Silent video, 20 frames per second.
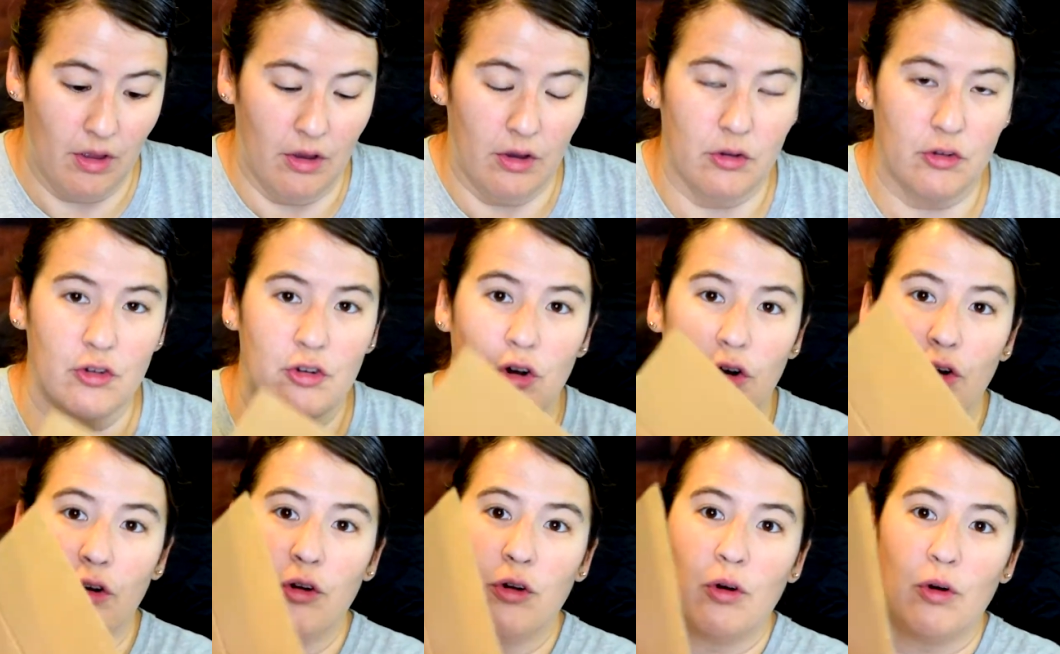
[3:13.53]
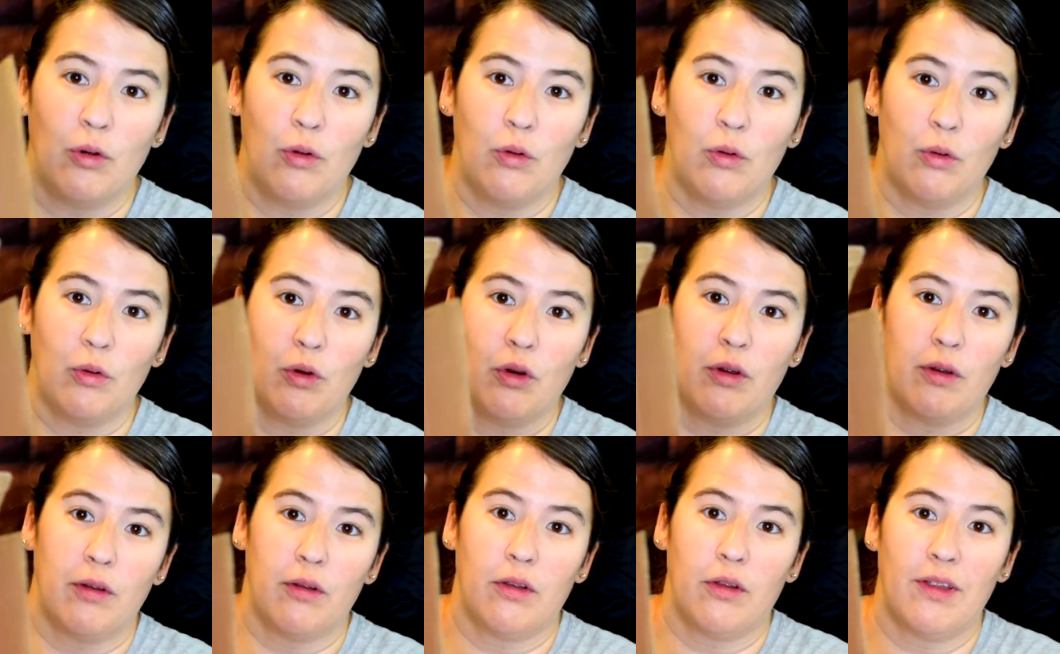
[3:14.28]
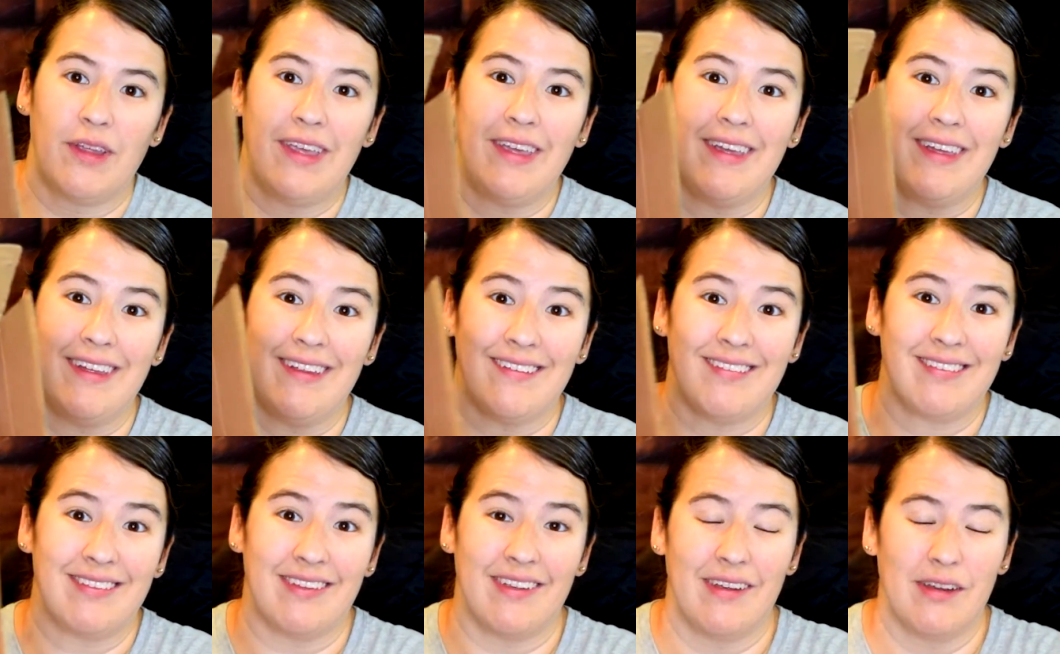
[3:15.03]
charcoal
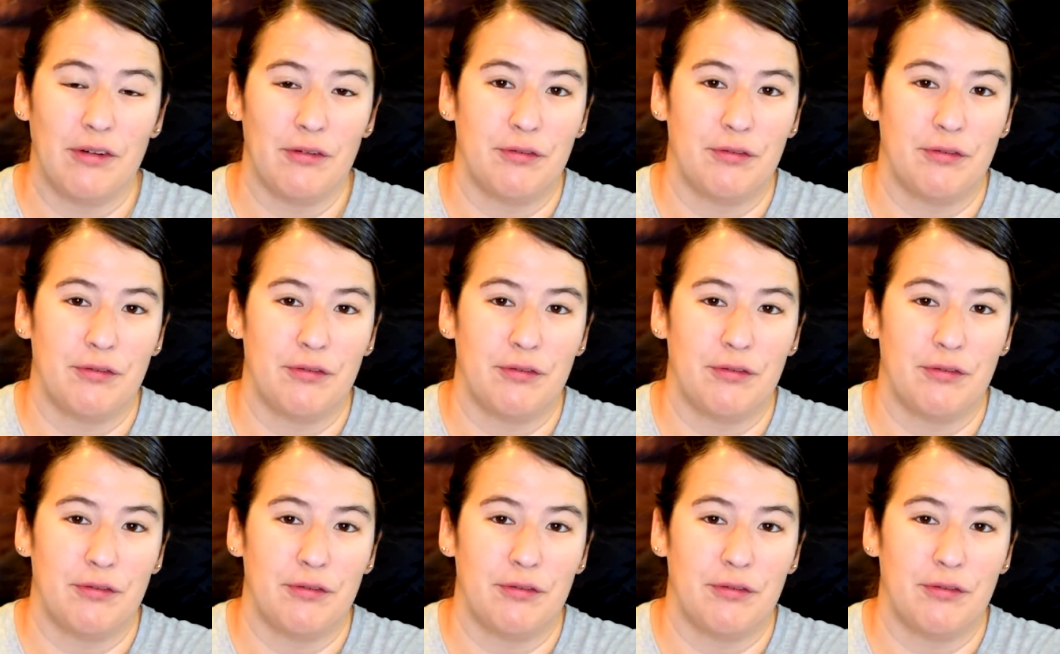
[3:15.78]
kit